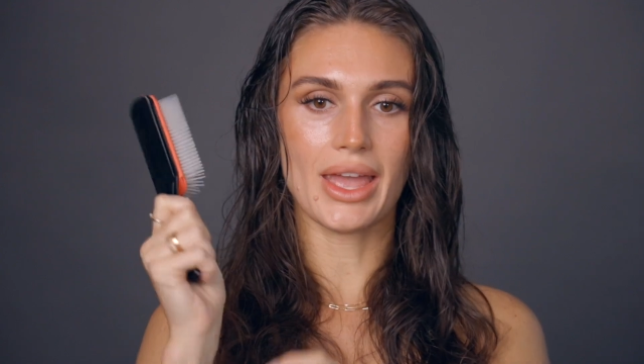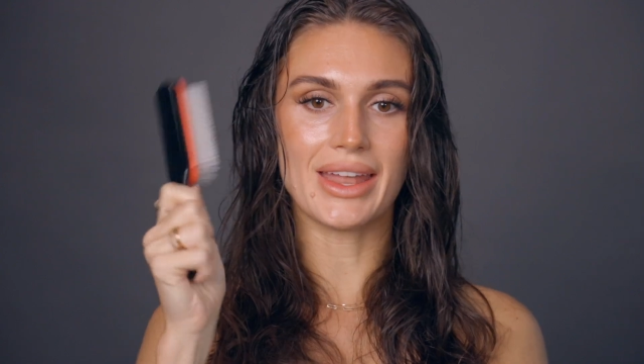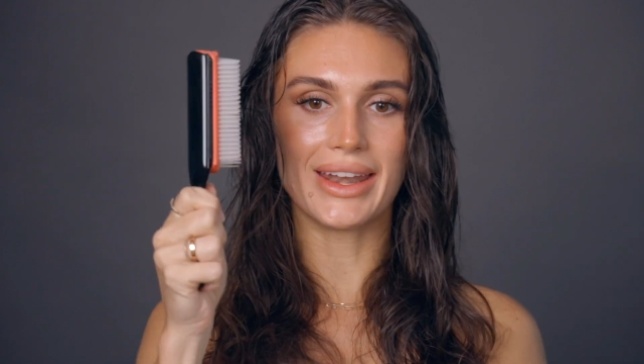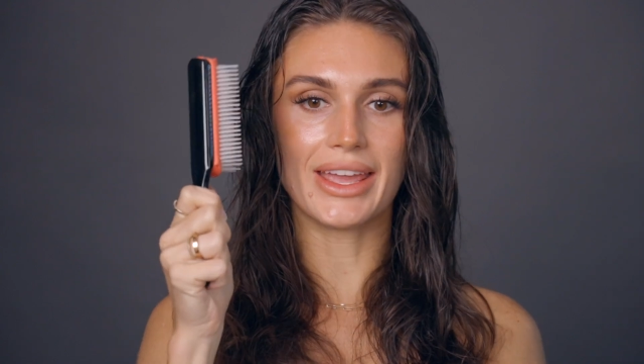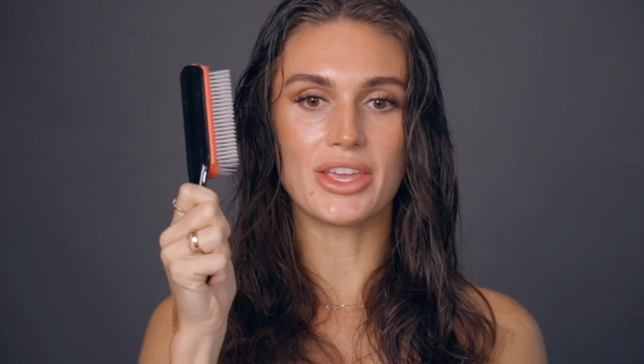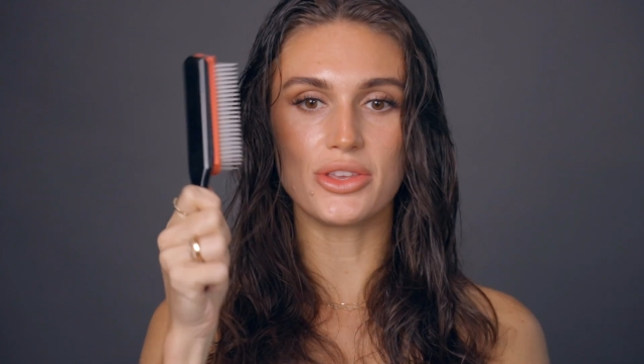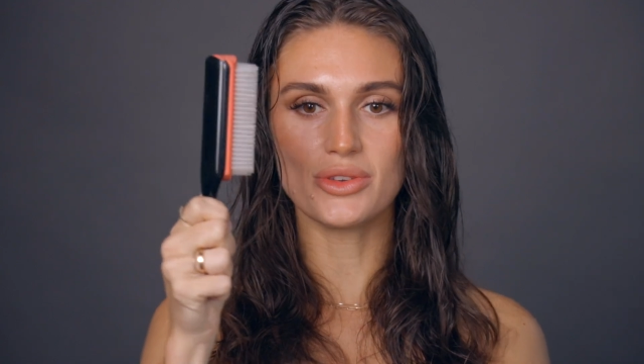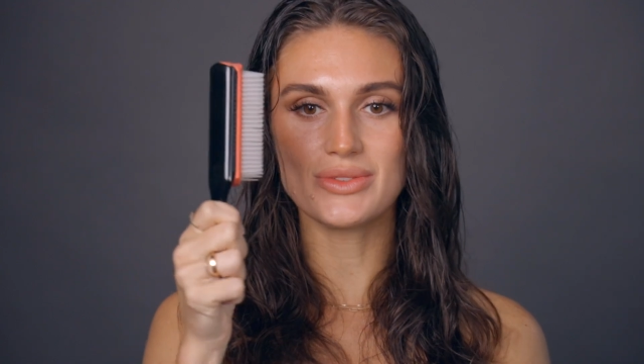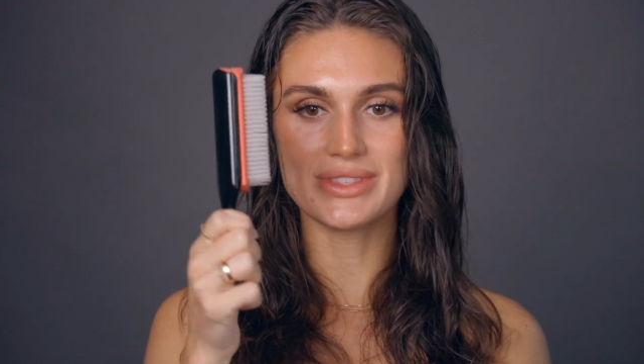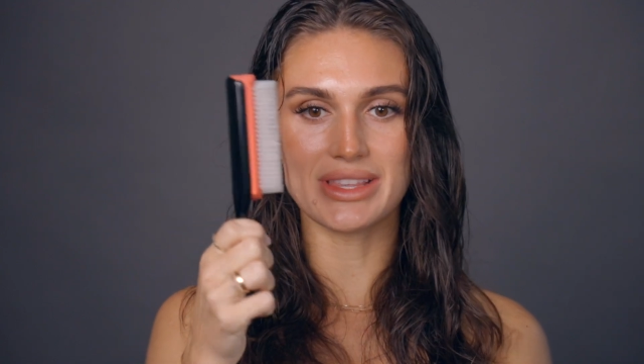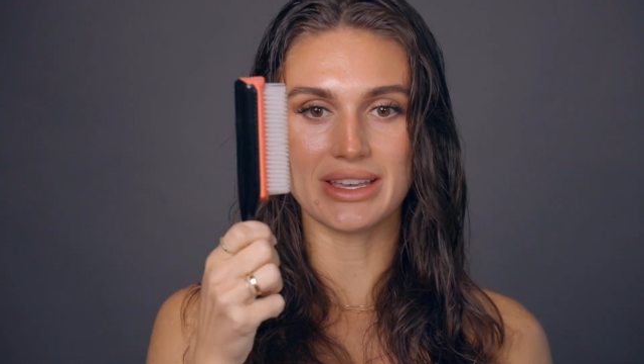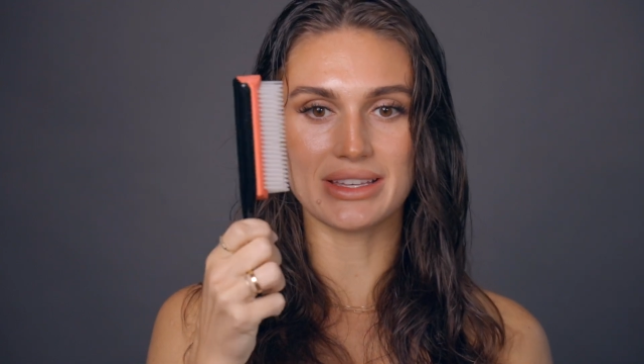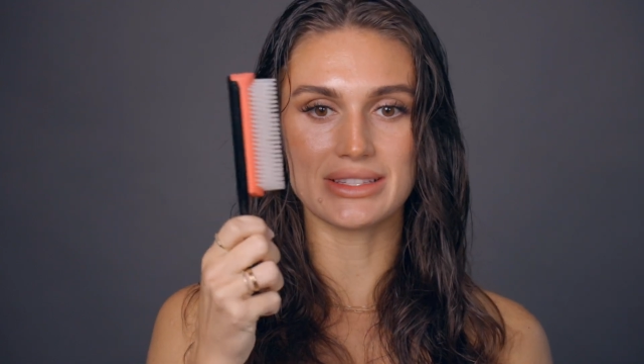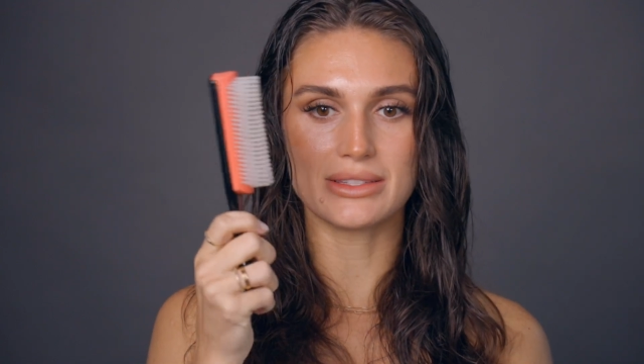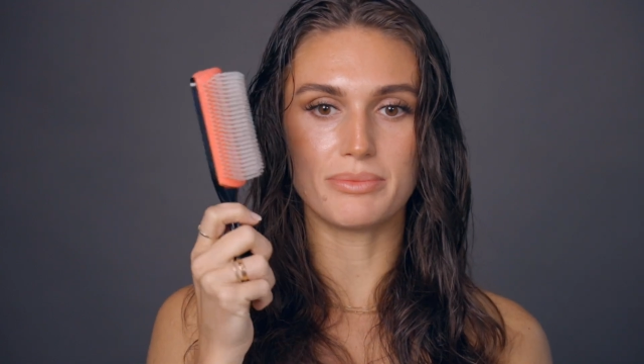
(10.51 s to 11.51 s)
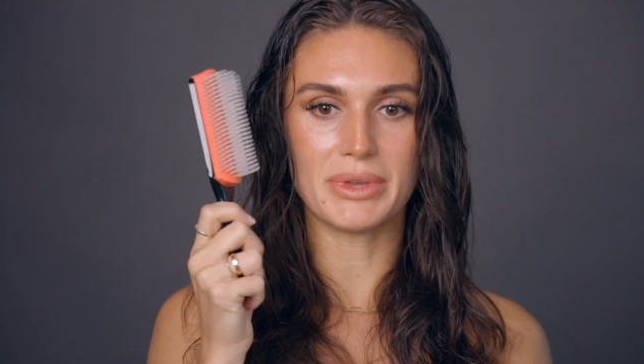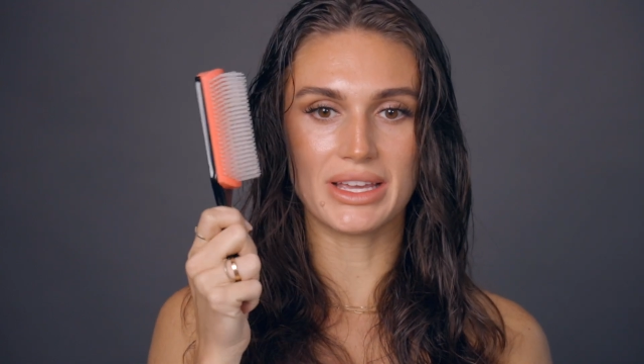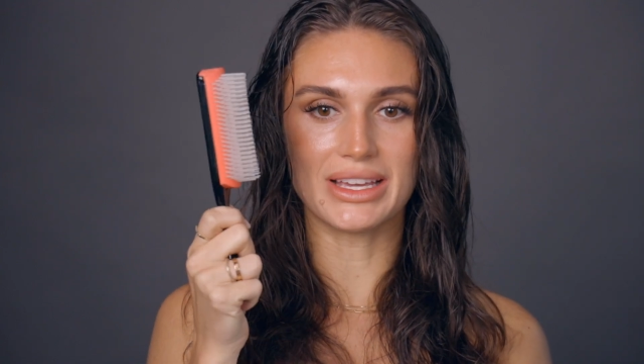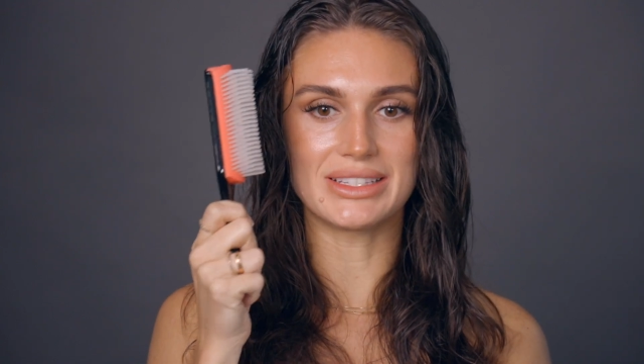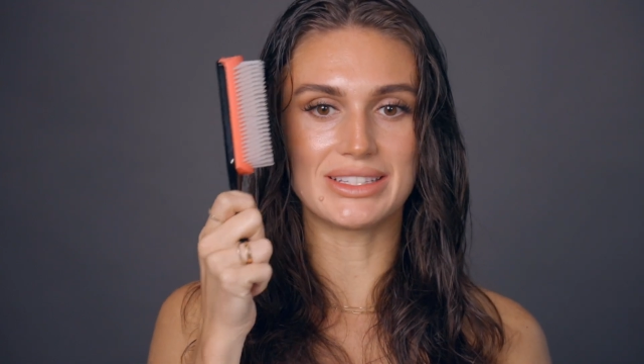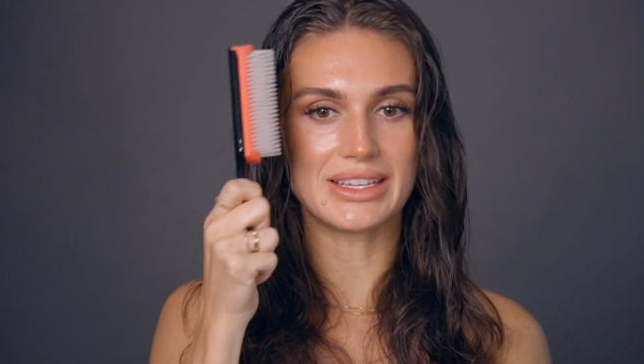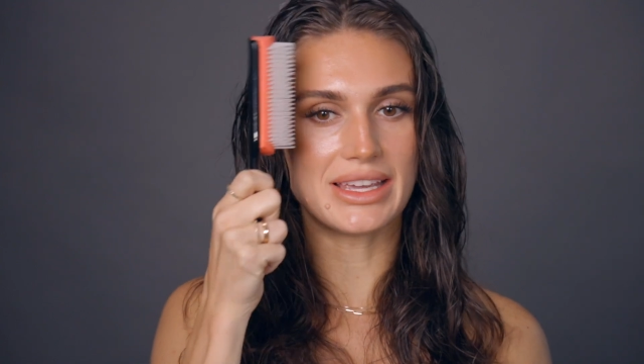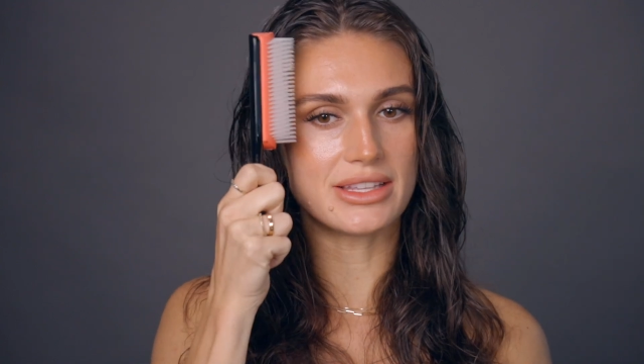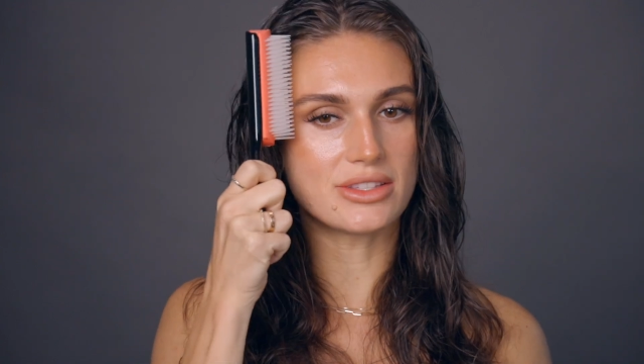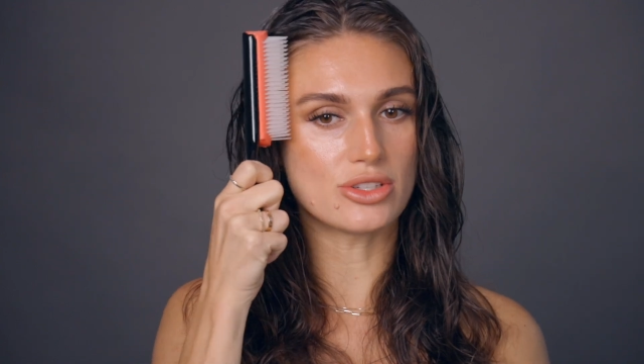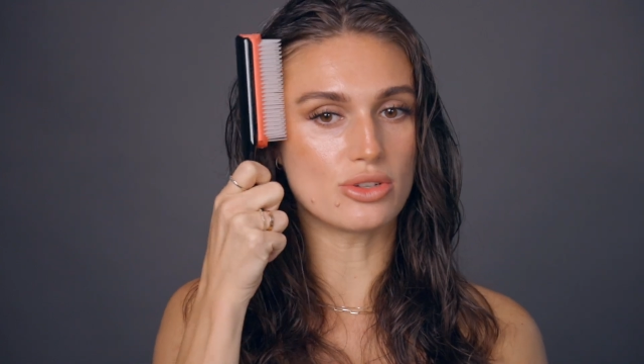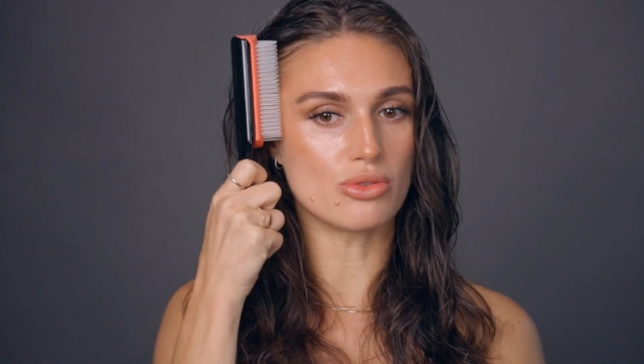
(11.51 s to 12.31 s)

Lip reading: And I use this because it gets